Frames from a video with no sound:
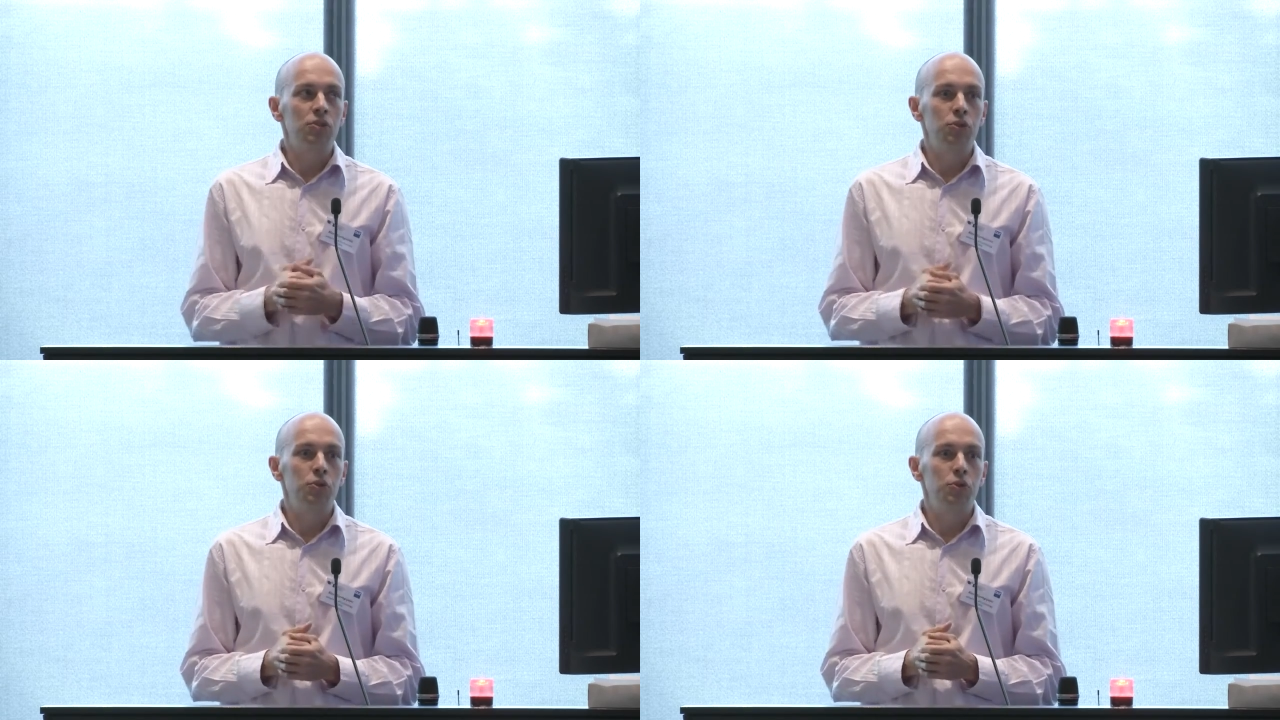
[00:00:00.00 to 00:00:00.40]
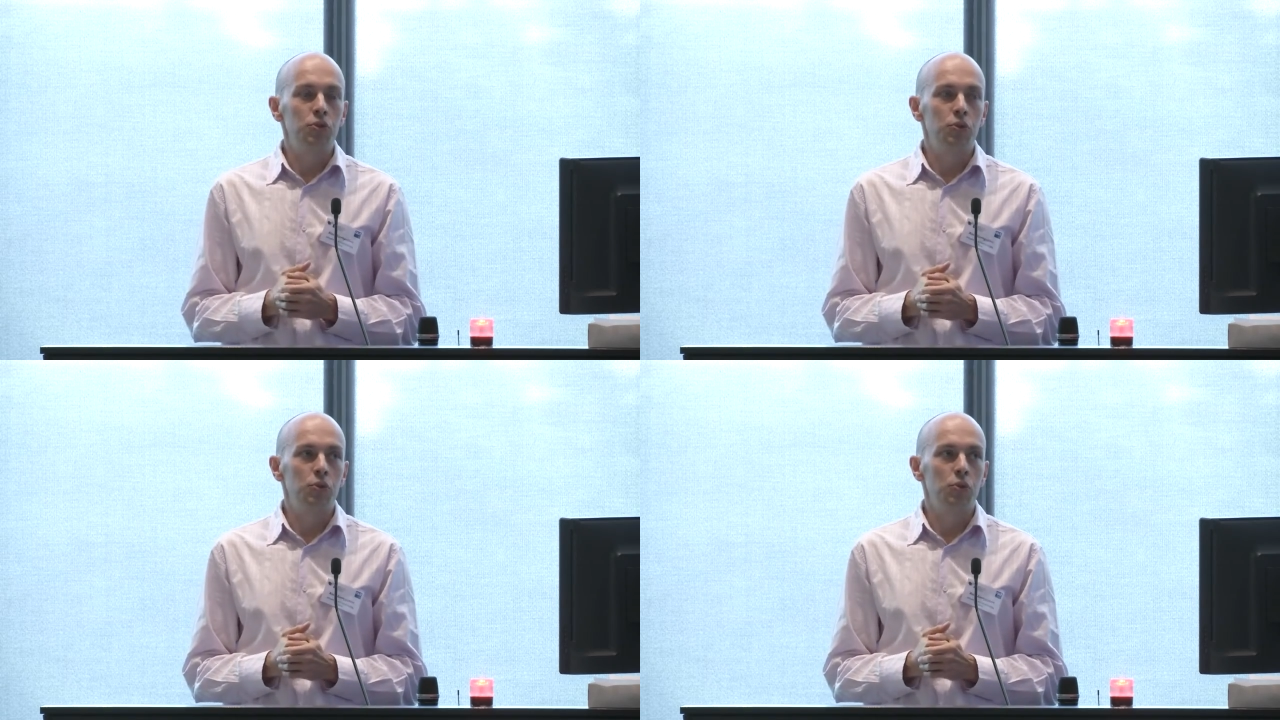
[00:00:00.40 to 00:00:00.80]
due
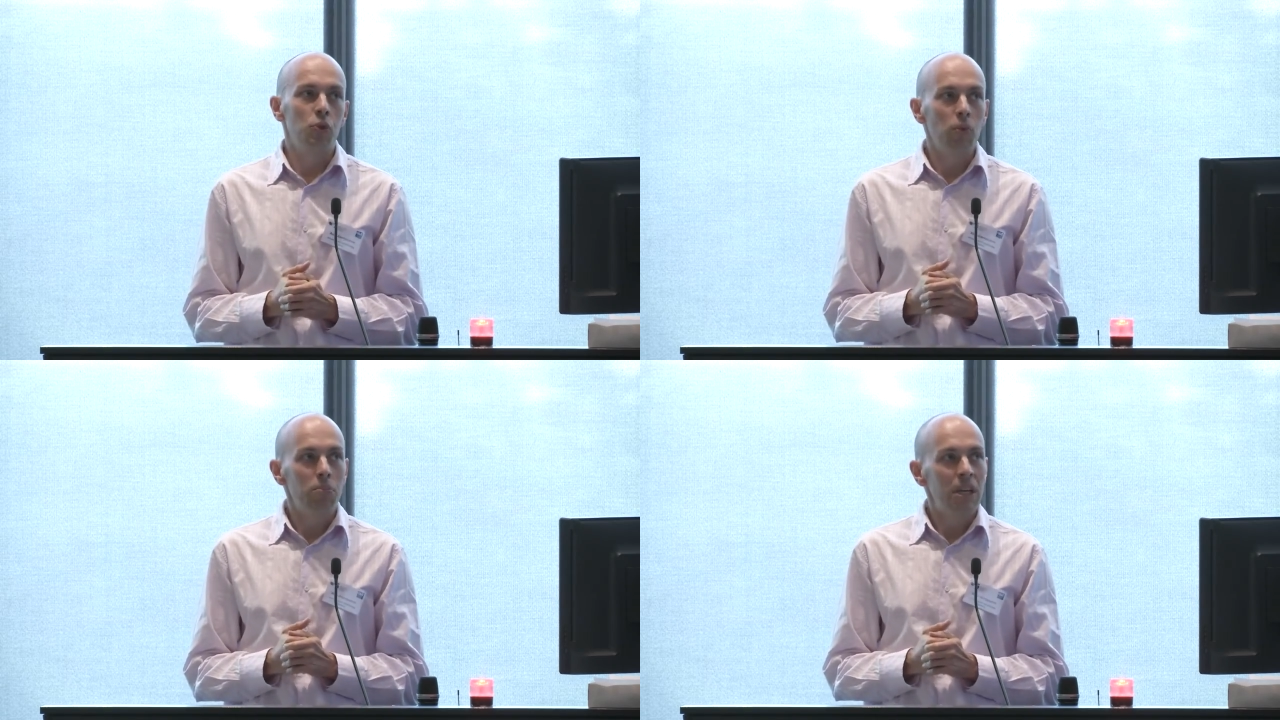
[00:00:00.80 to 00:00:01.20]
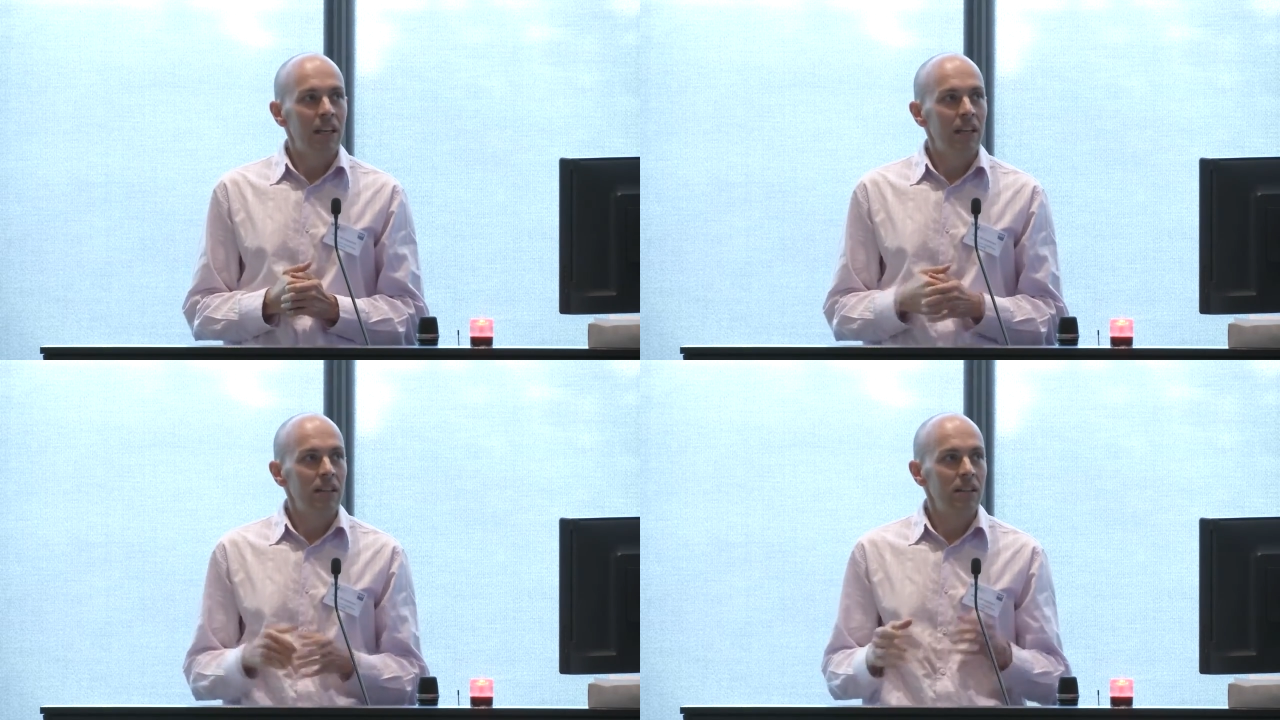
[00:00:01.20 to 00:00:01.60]
to not
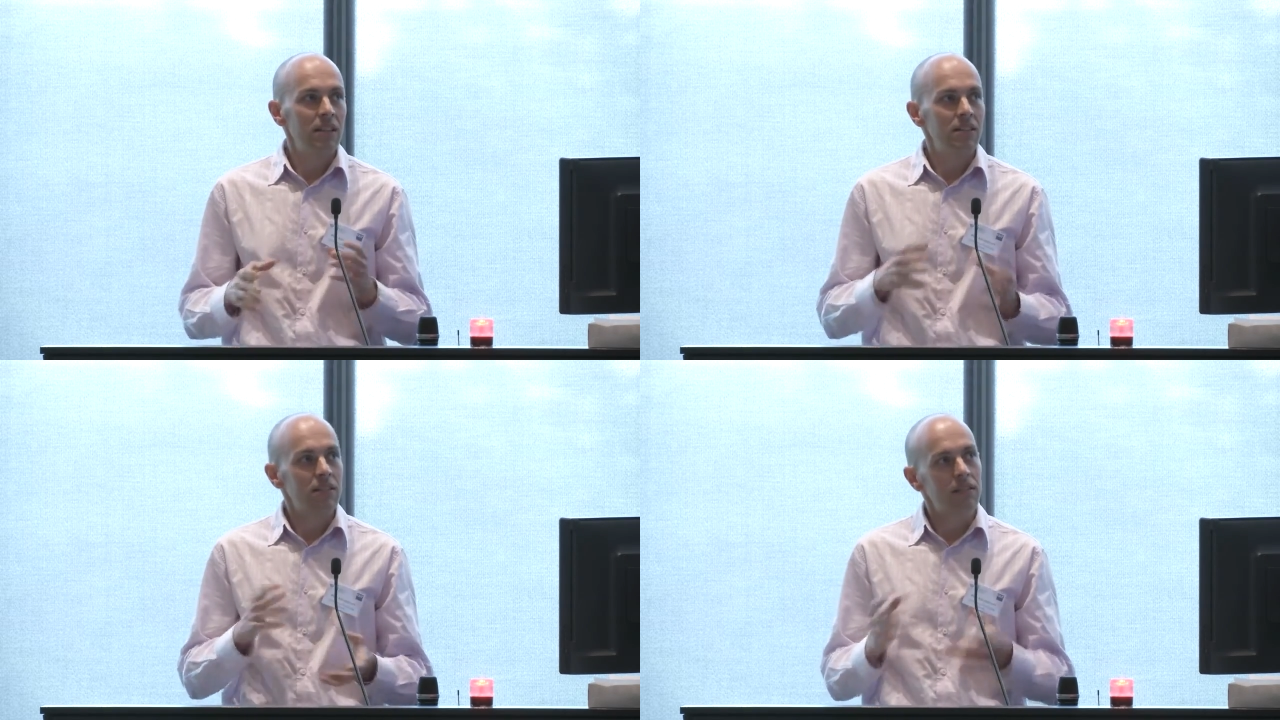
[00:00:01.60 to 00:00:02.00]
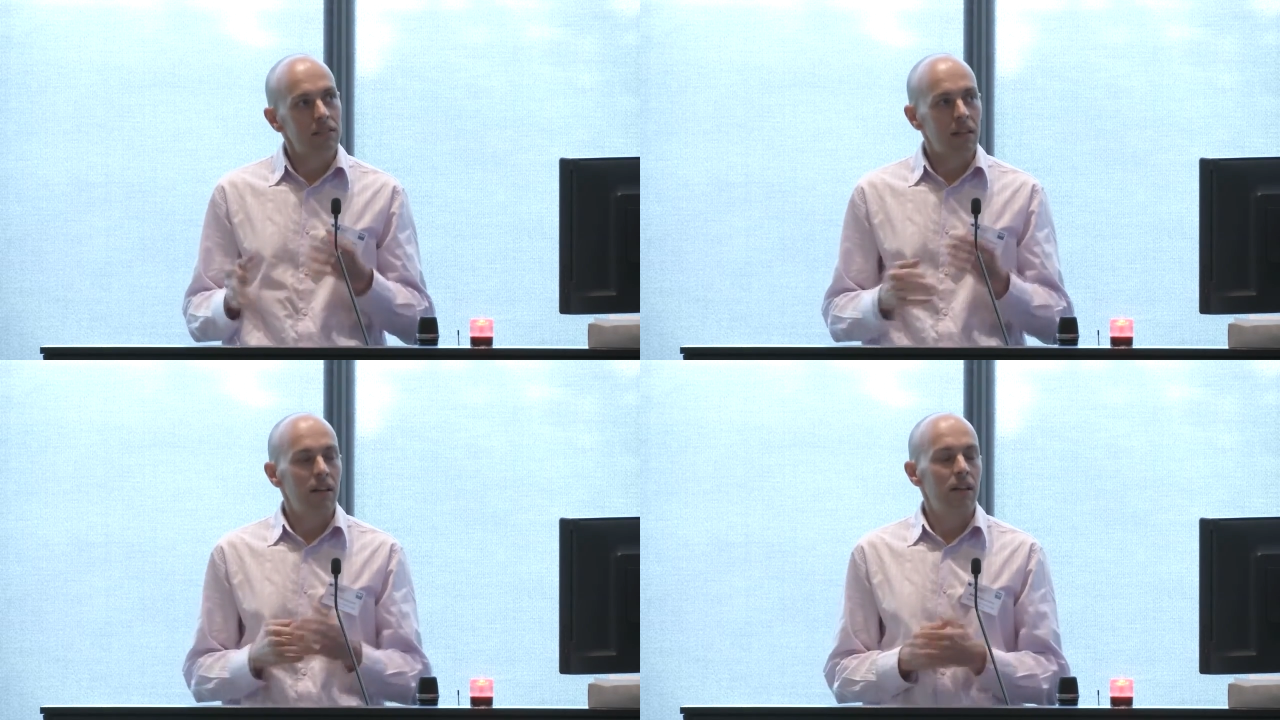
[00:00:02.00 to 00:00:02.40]
meeting these